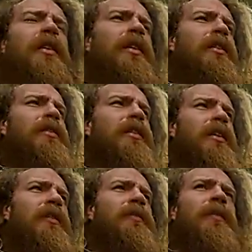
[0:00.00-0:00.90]
And this
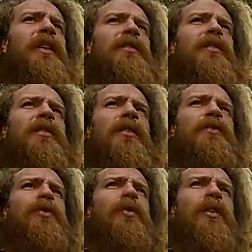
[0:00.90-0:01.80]
kind of lends
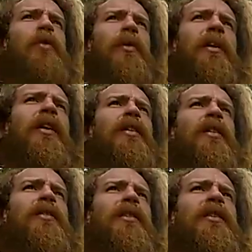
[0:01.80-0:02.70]
itself to what Graham
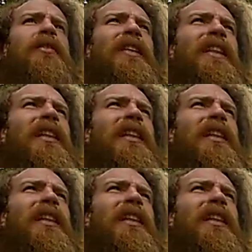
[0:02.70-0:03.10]
Hancock says.